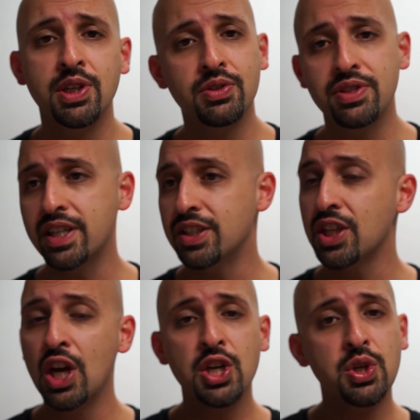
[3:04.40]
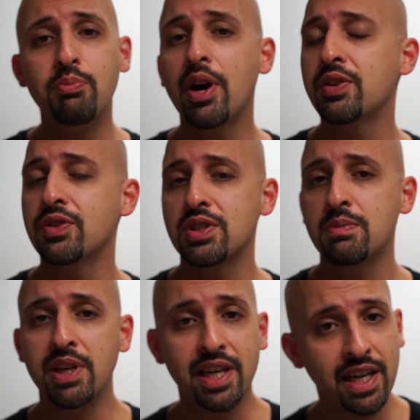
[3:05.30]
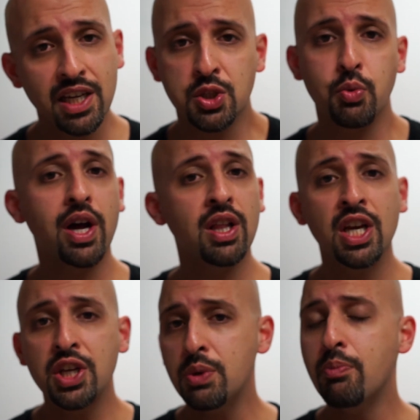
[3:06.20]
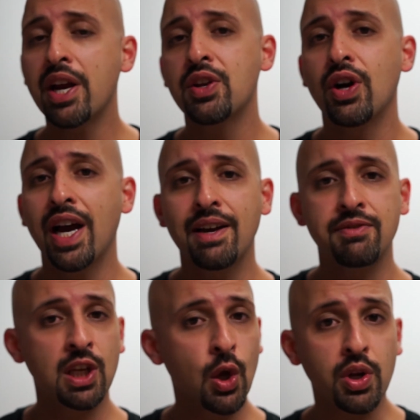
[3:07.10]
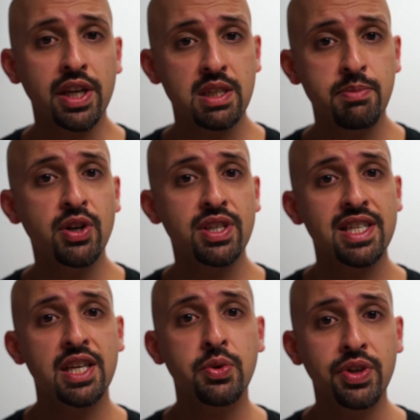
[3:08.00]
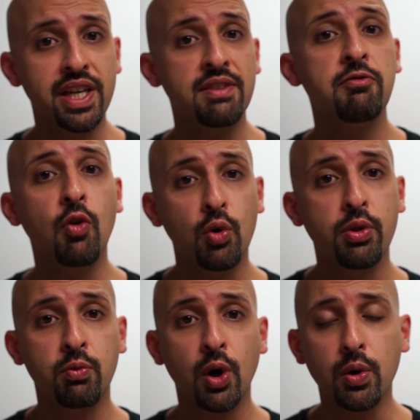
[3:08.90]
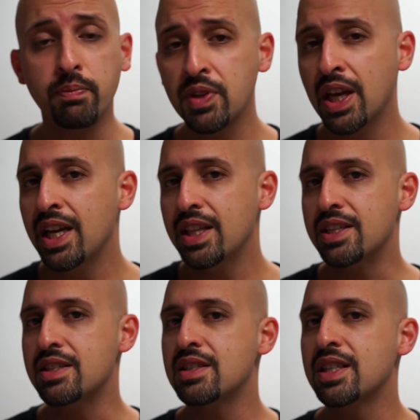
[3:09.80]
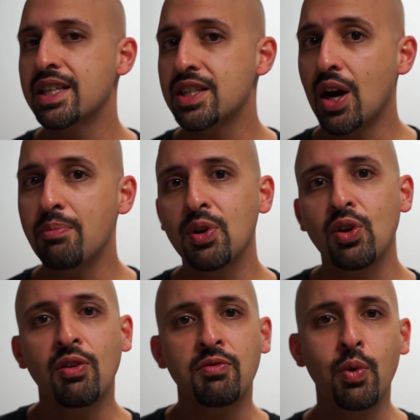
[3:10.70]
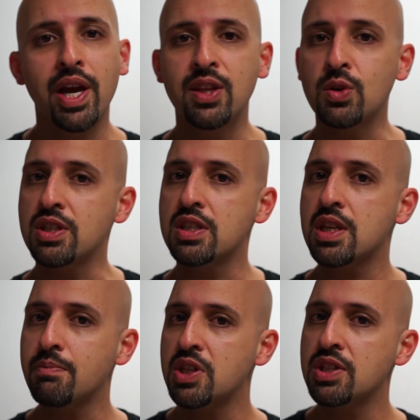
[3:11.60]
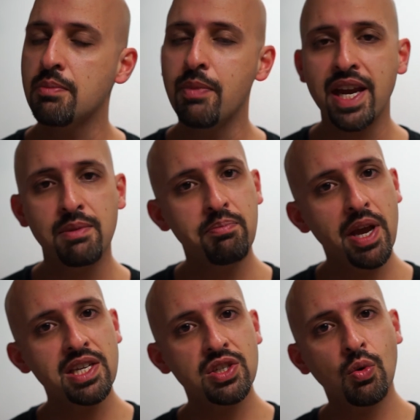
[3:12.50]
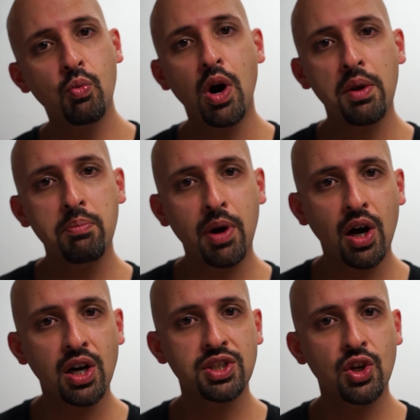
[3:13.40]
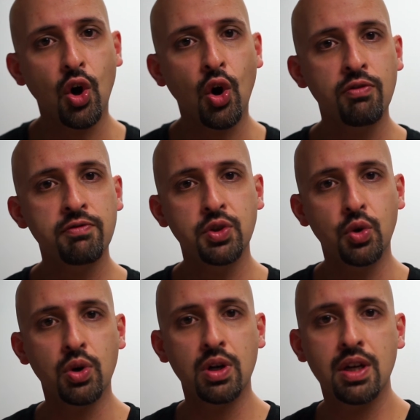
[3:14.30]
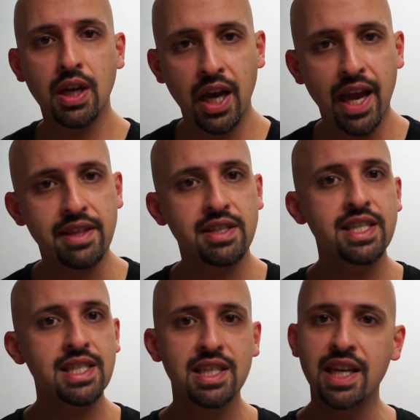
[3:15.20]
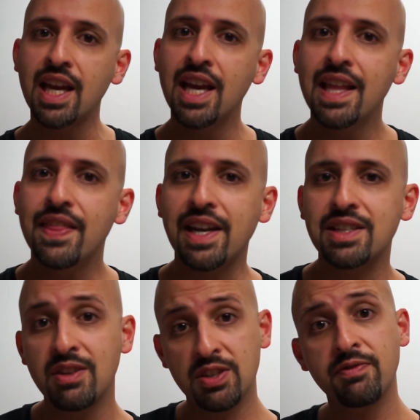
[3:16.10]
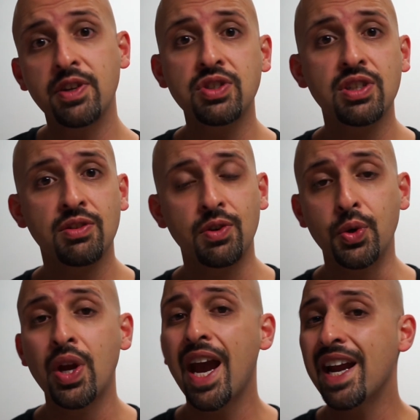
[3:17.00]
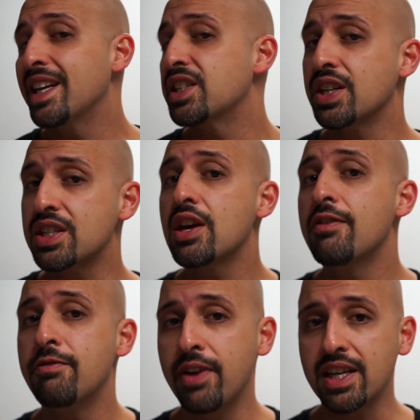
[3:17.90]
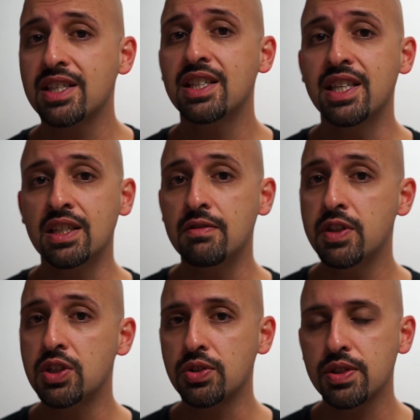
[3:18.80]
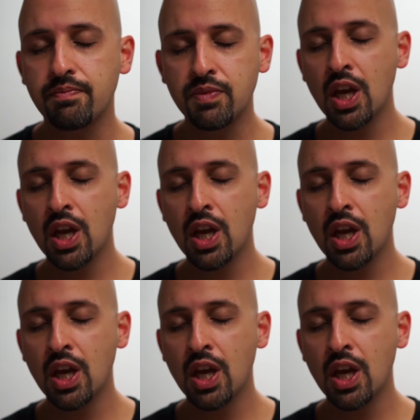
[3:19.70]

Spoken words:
in New Zealand, you might not speak English well, you might not have the local experience that you need for the role. This is an example of where those assumptions are made based on one part of your ethnicity that is just filtered through, and it does affect individuals.